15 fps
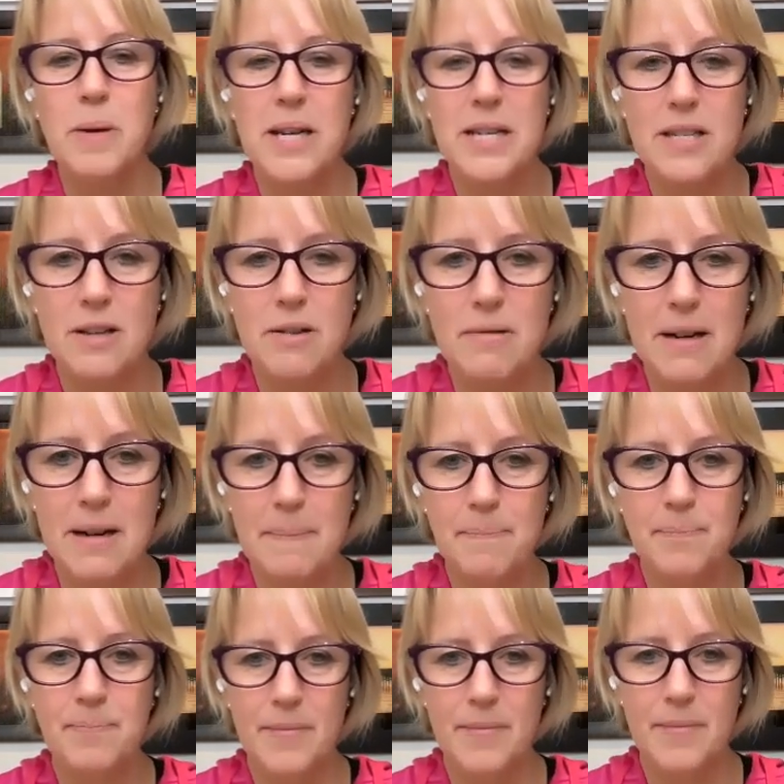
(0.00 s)
me to,
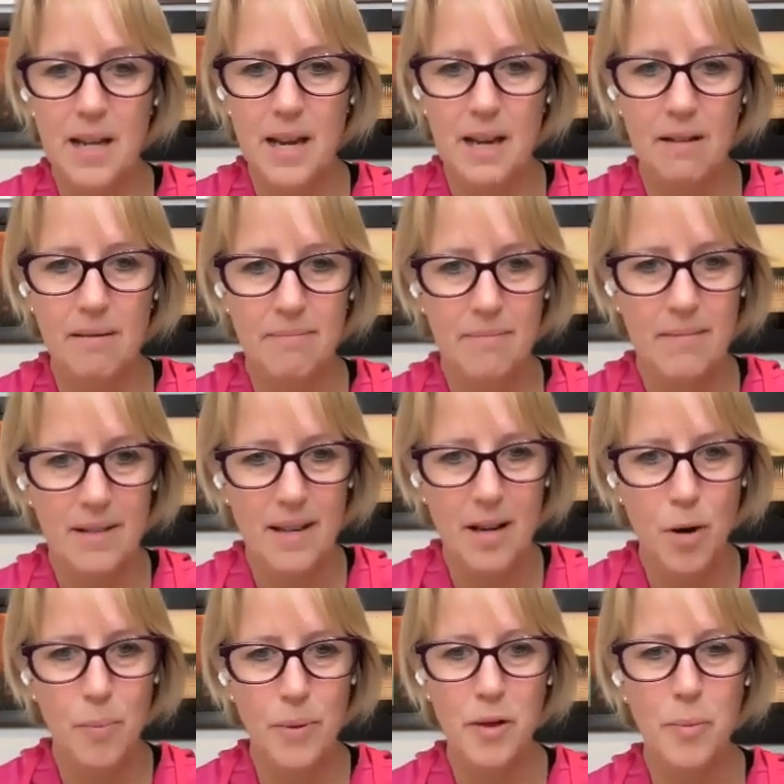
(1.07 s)

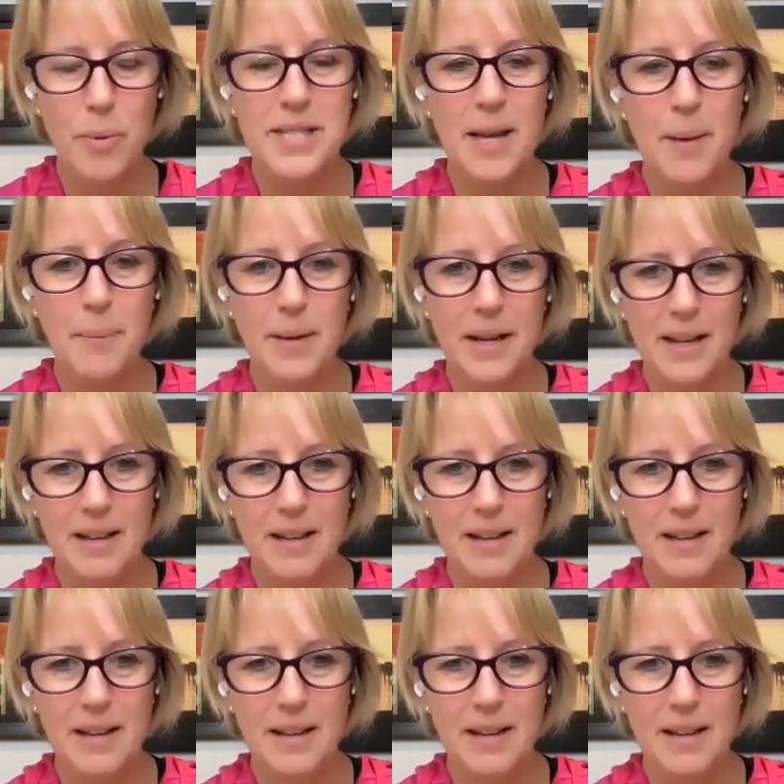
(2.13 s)
there'll be something